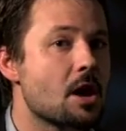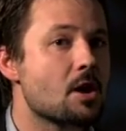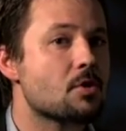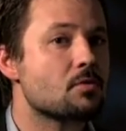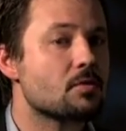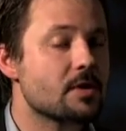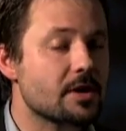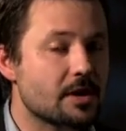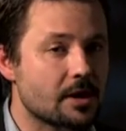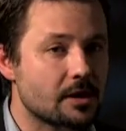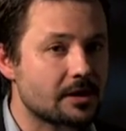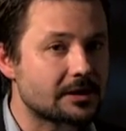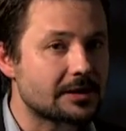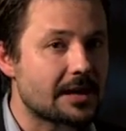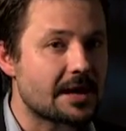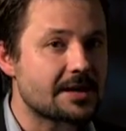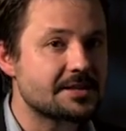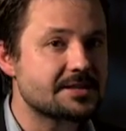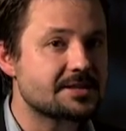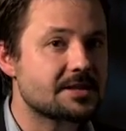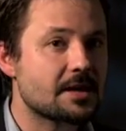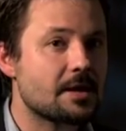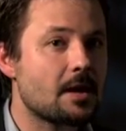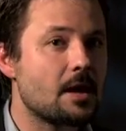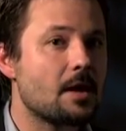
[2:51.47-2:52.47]

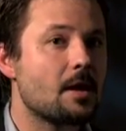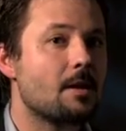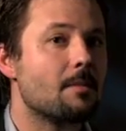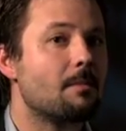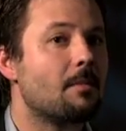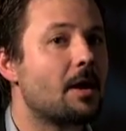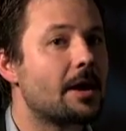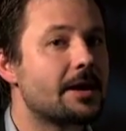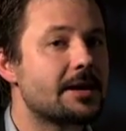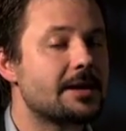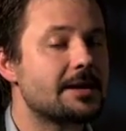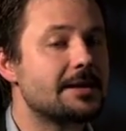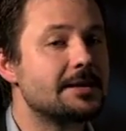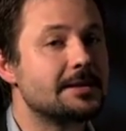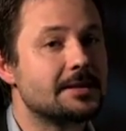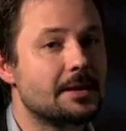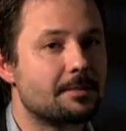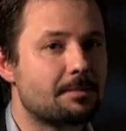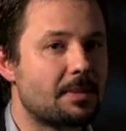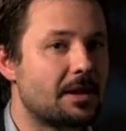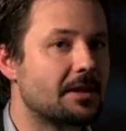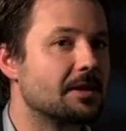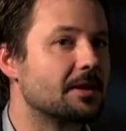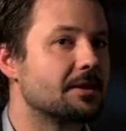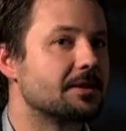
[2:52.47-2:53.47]
recognized by
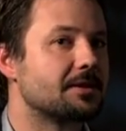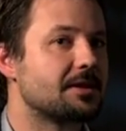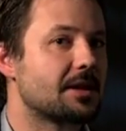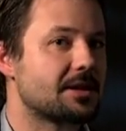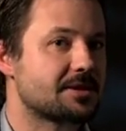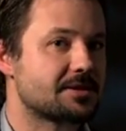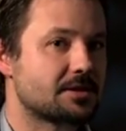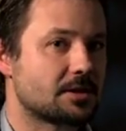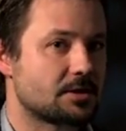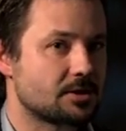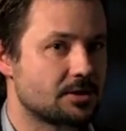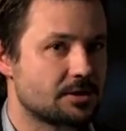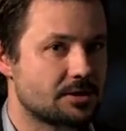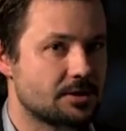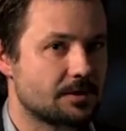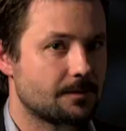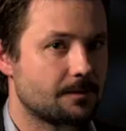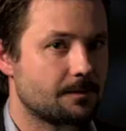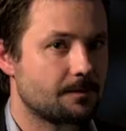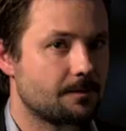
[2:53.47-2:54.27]
independent testers.